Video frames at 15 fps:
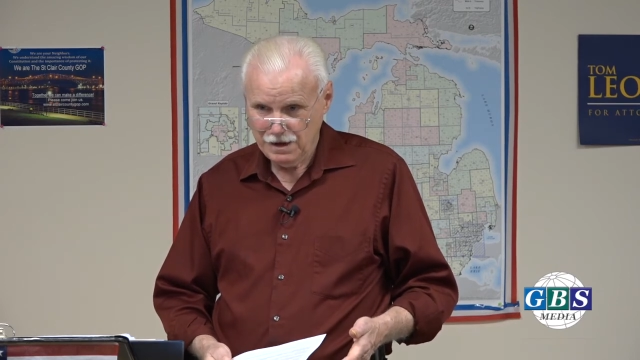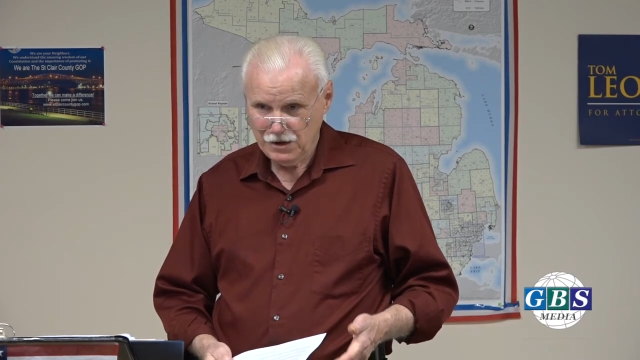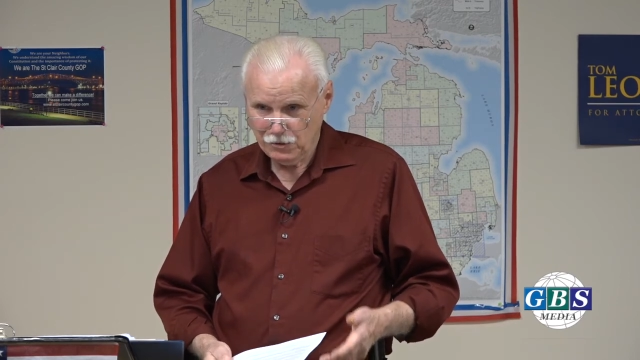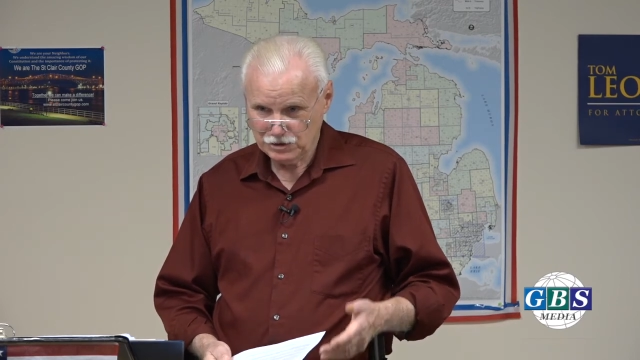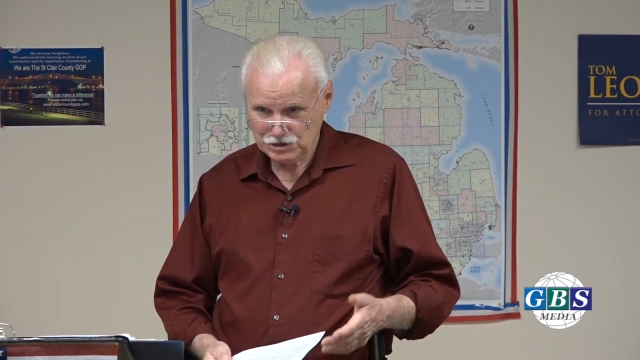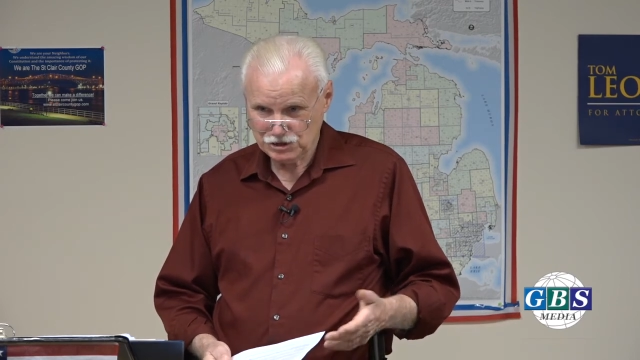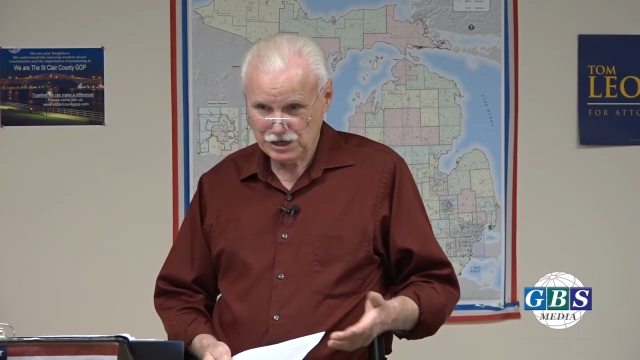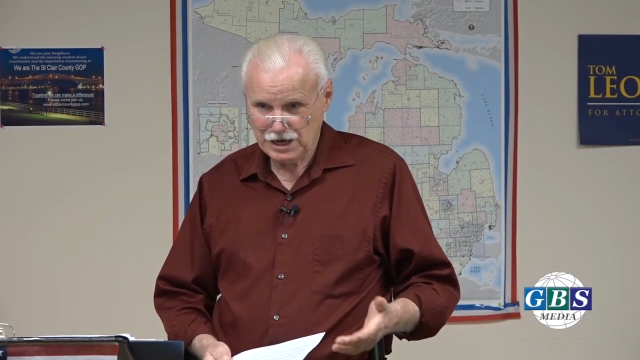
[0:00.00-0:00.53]

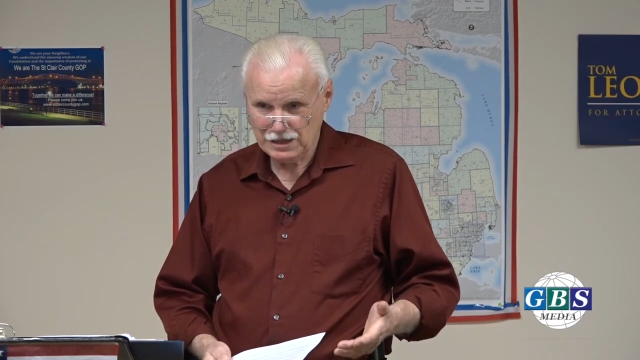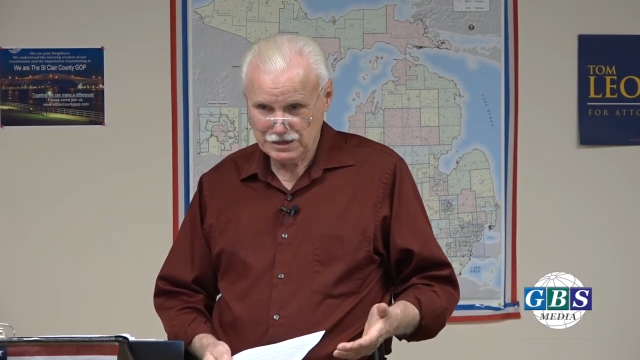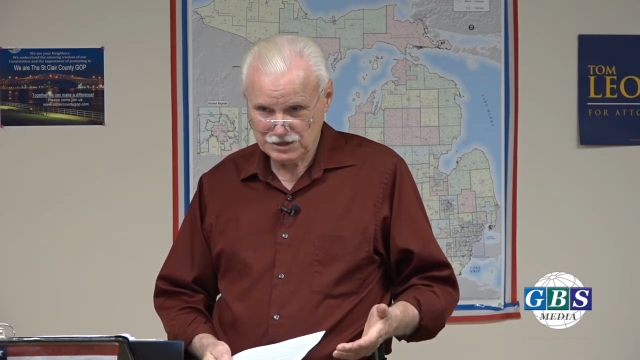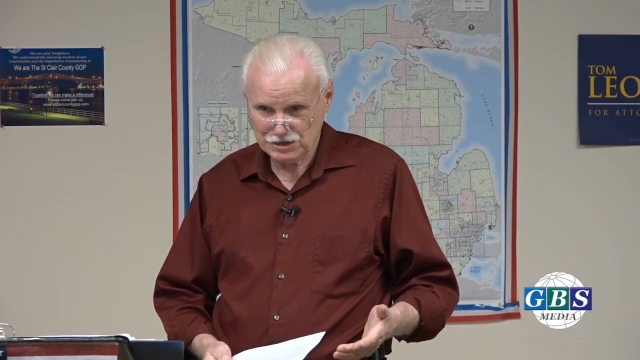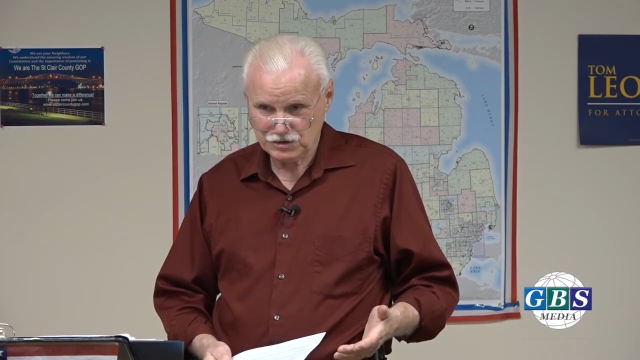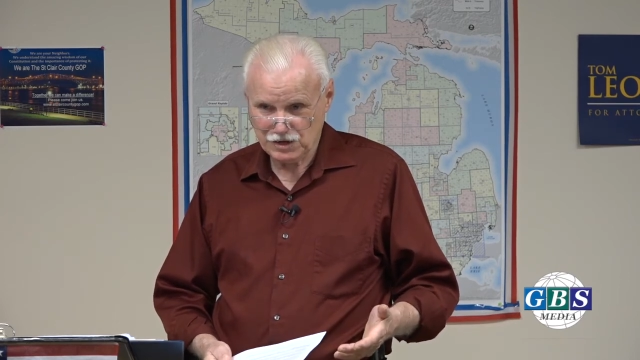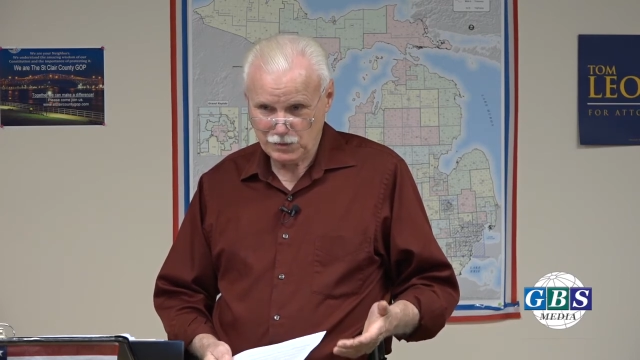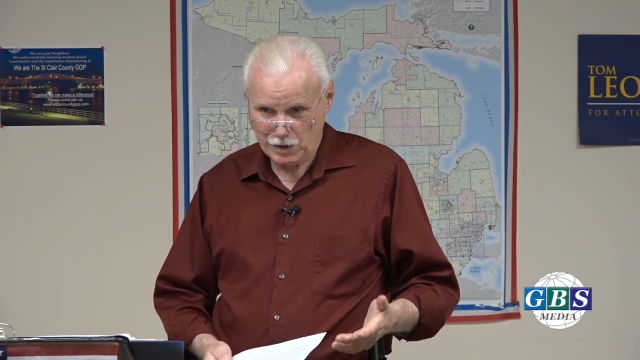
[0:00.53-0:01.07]
which is how
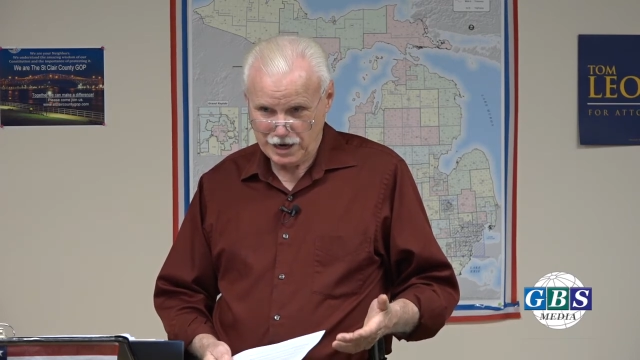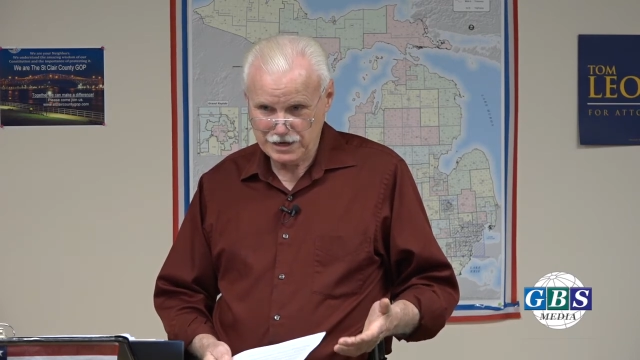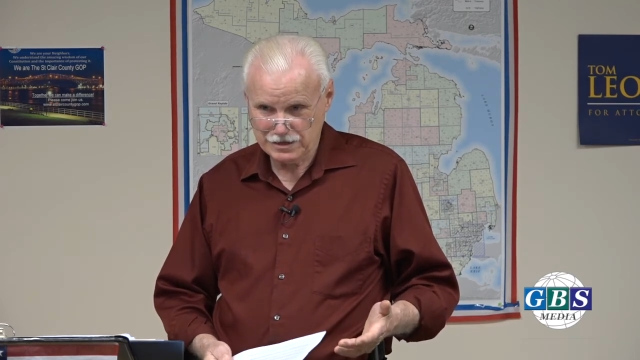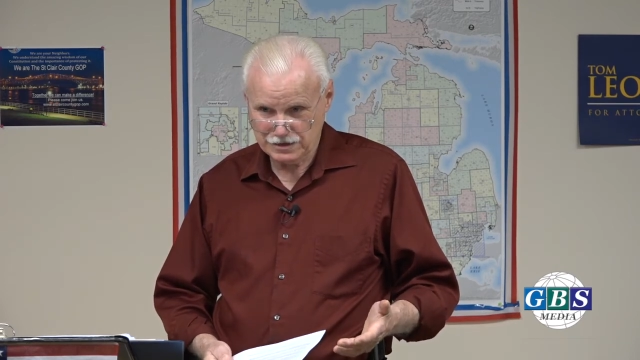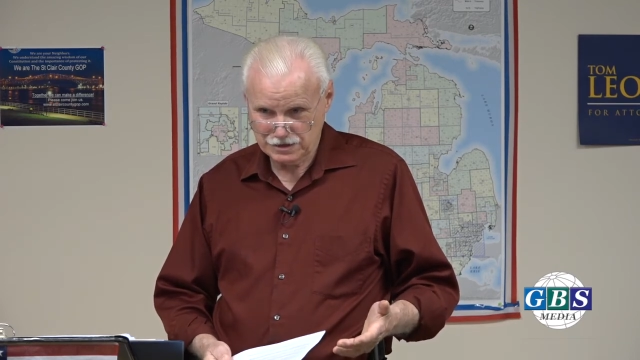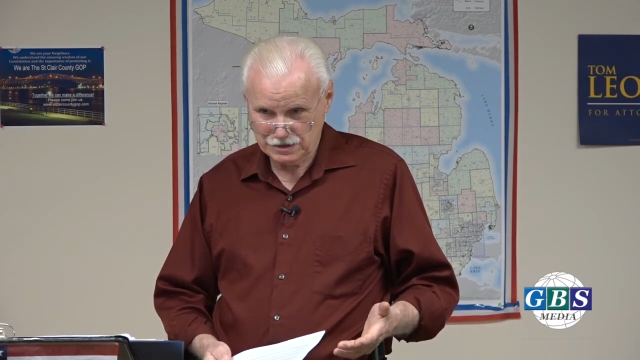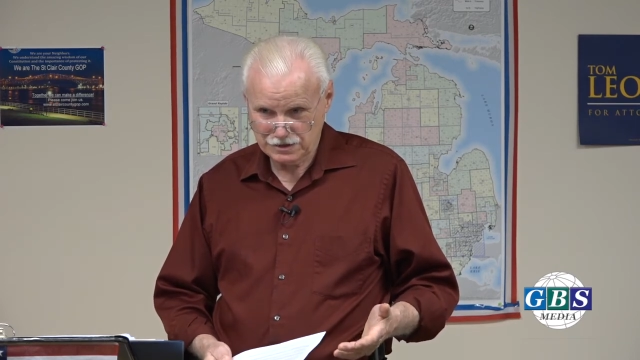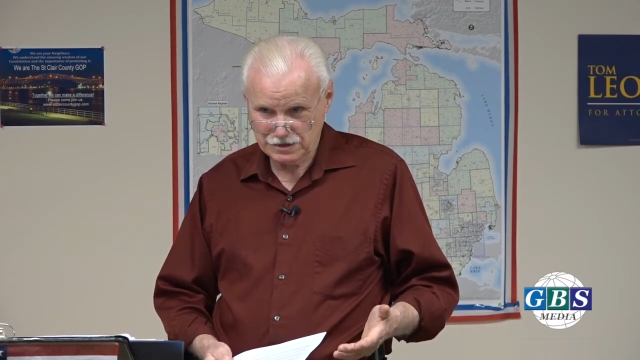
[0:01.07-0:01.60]
this is why
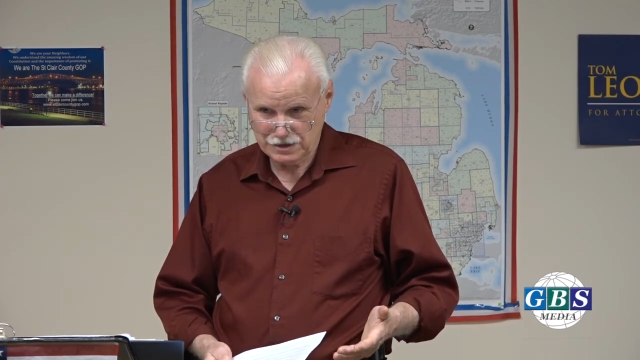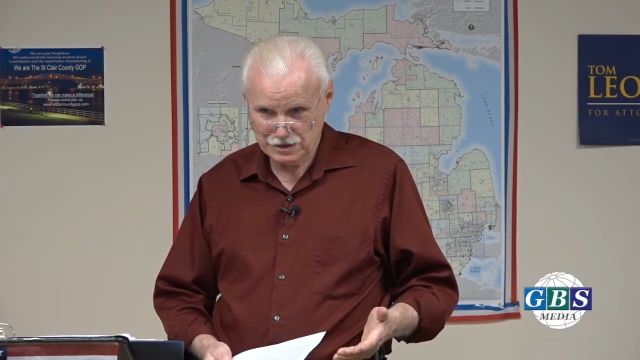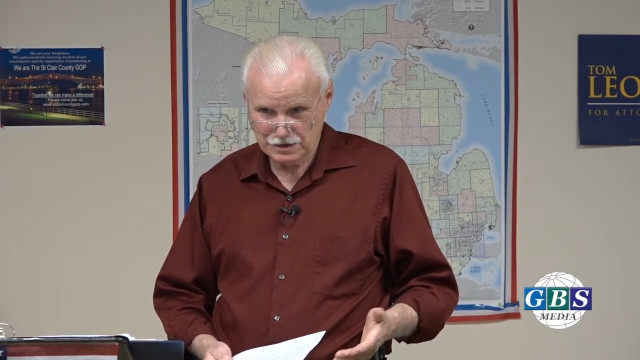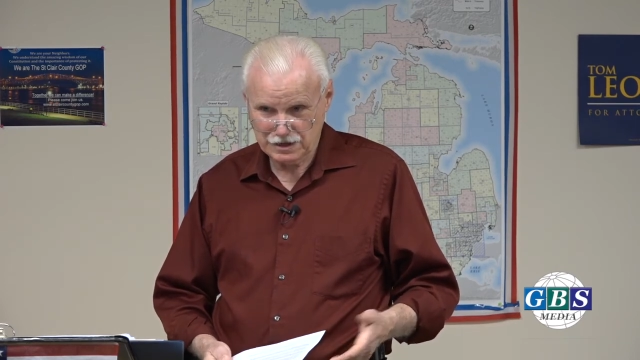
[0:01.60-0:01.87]
they, they,